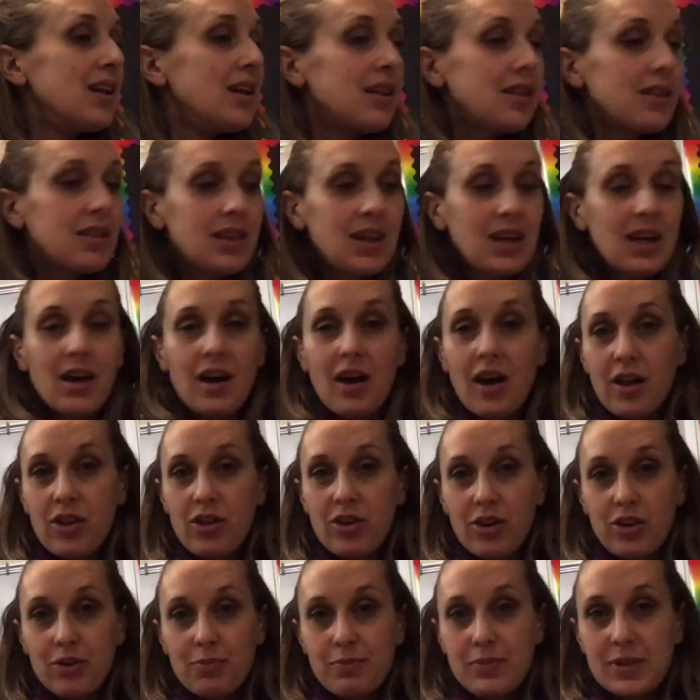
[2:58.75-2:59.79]
The
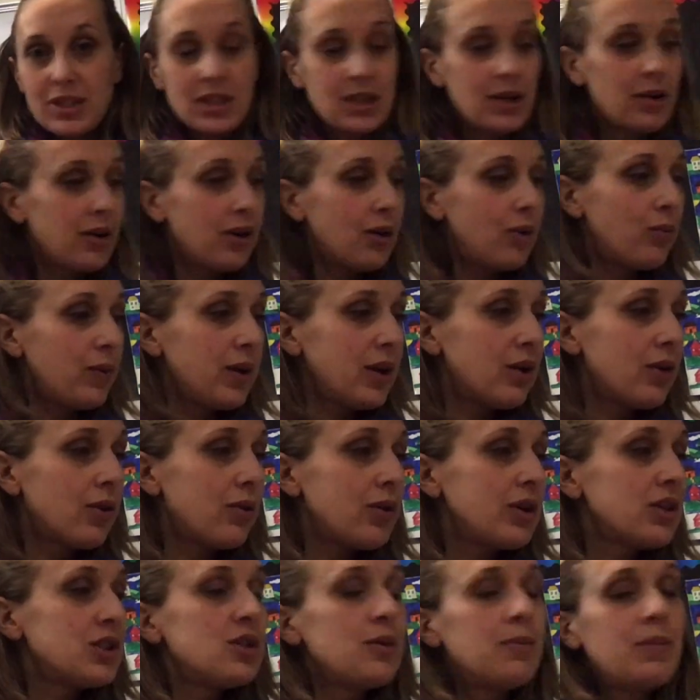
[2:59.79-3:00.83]
other material we are
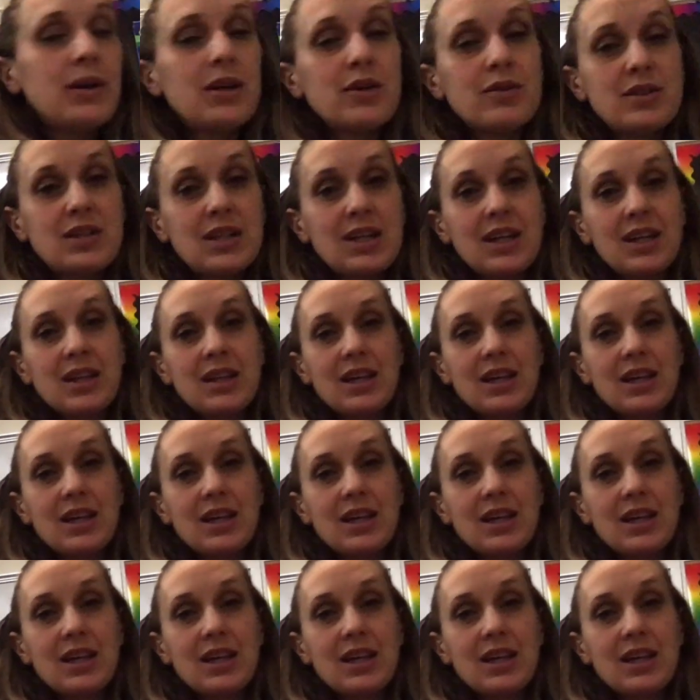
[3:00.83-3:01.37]
going to be using in the